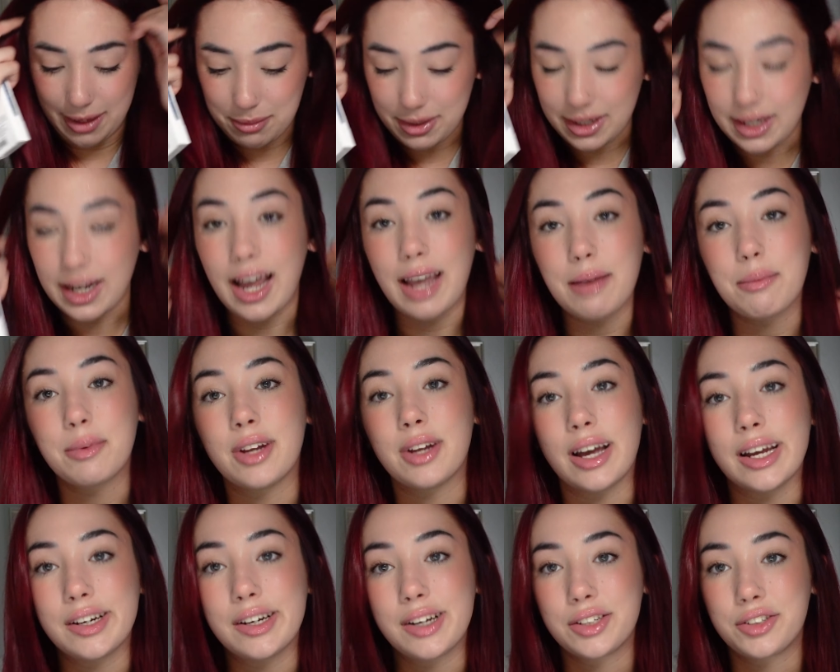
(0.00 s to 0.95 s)
I mean, I'm in
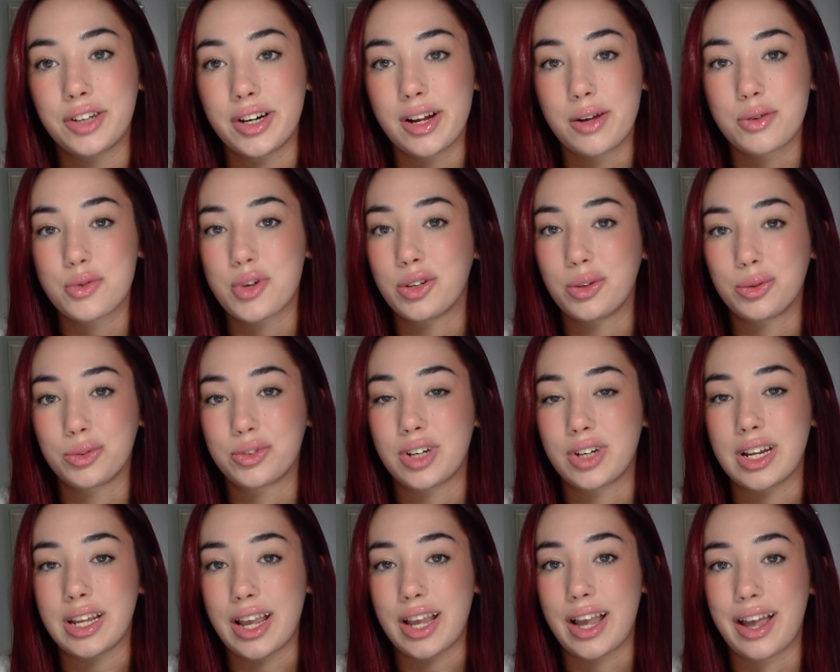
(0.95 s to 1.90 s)
Ireland right now, so I don't
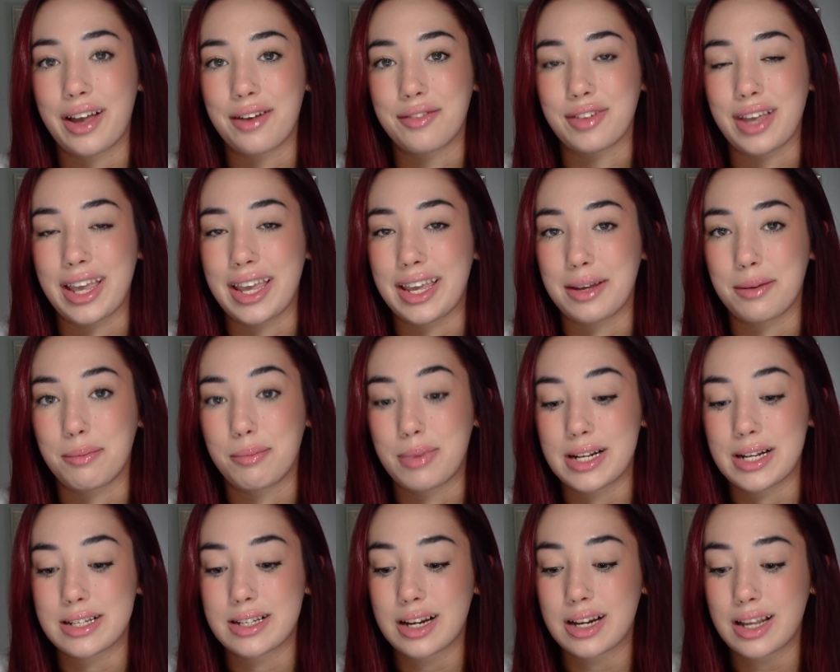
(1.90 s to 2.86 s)
really have a
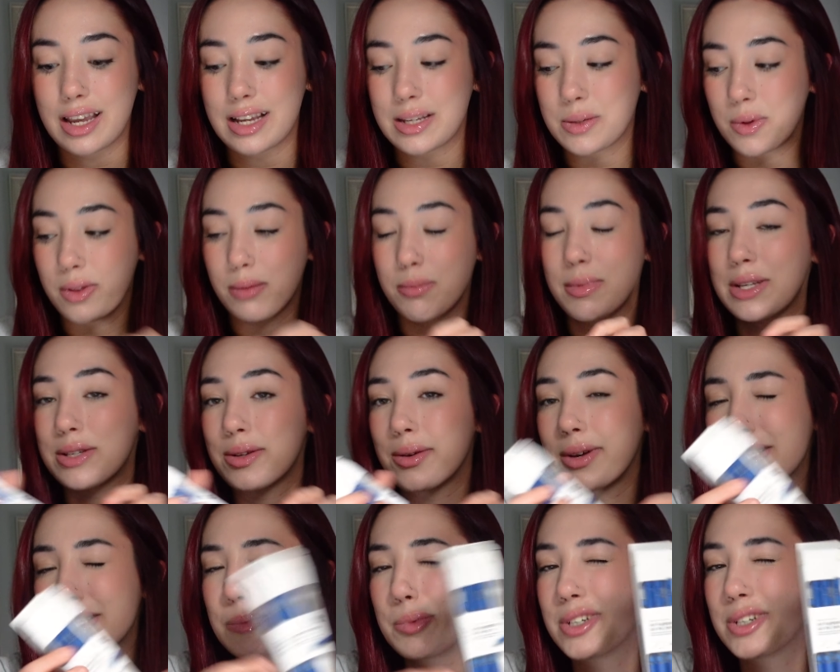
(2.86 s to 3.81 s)
pencil case with me. So
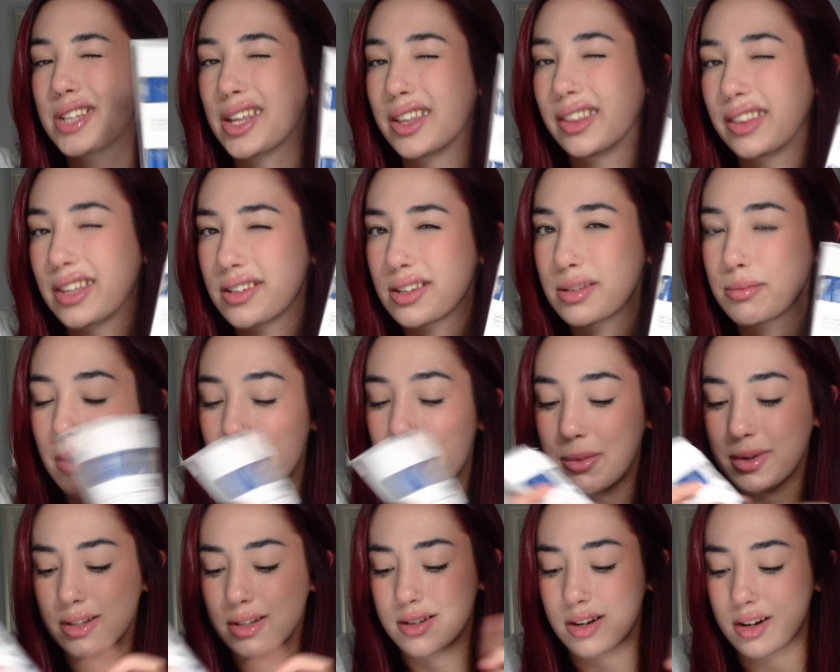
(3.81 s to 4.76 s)
let's pretend this is my
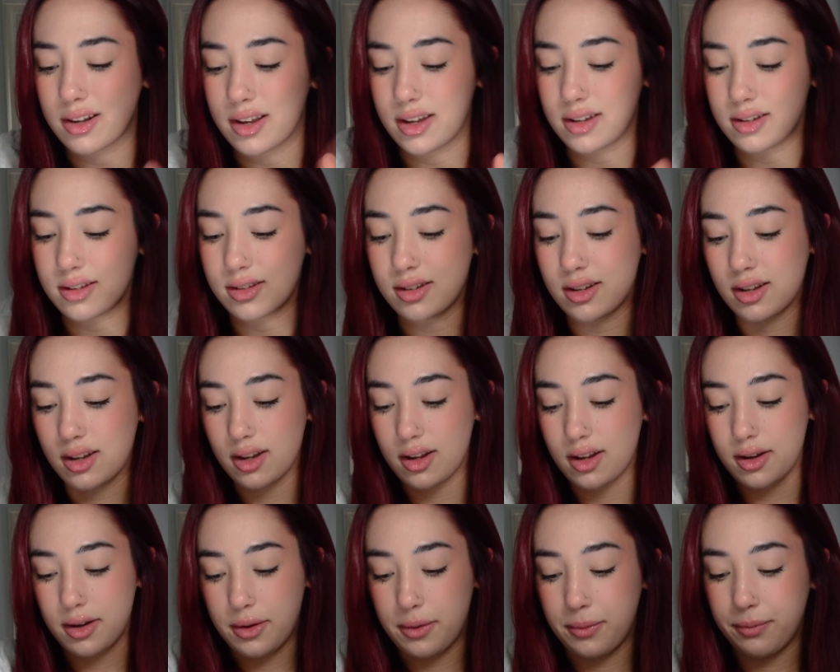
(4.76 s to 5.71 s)
pencil case.
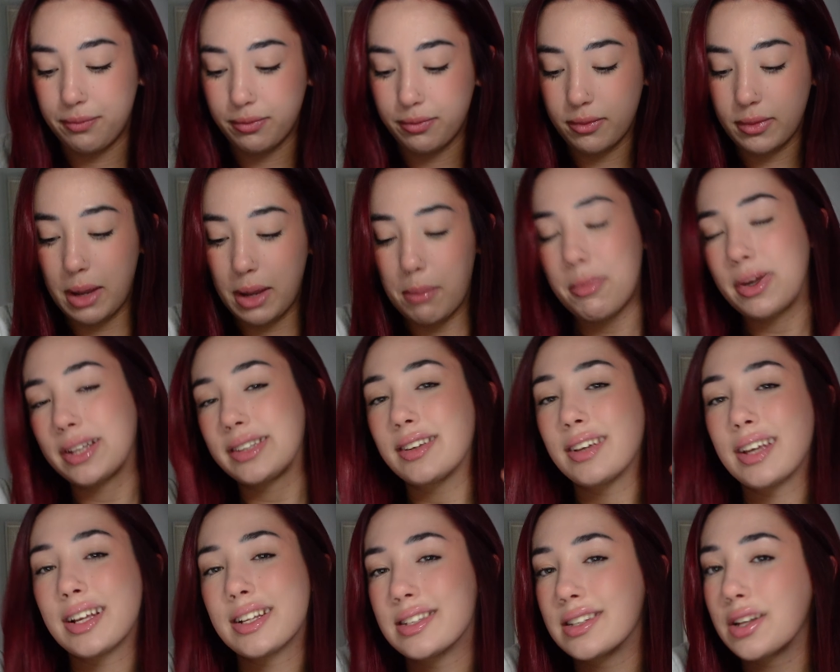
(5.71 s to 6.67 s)

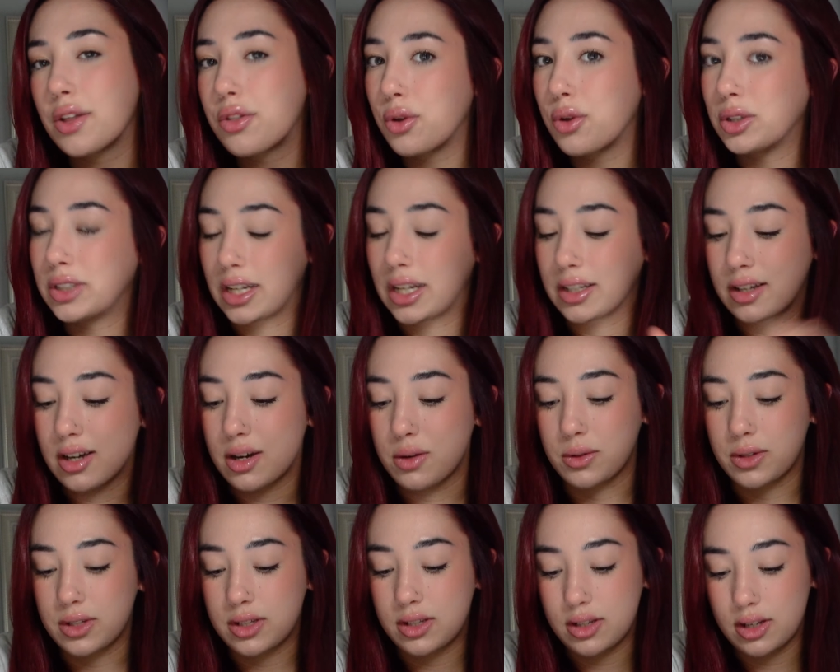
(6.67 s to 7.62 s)
But it's the thought that
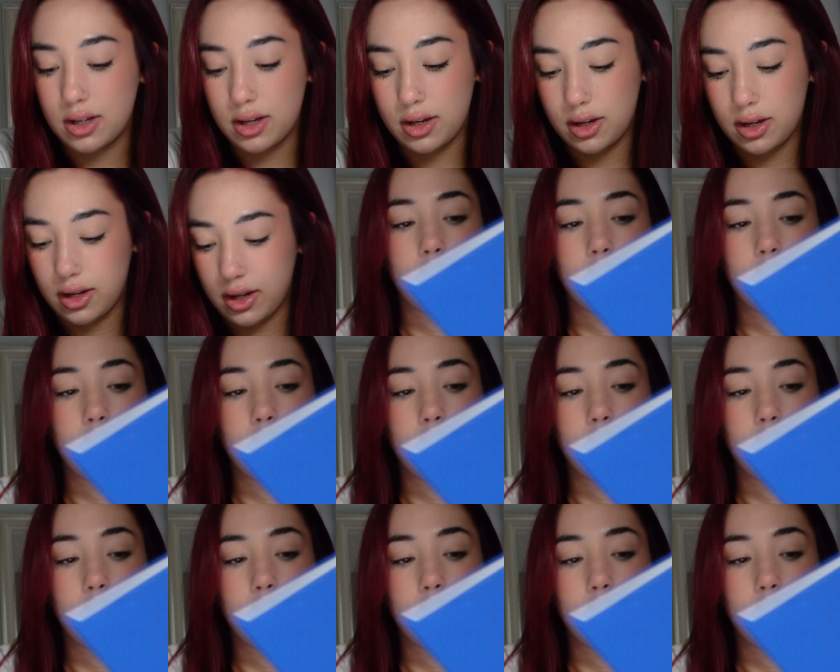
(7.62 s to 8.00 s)
counts.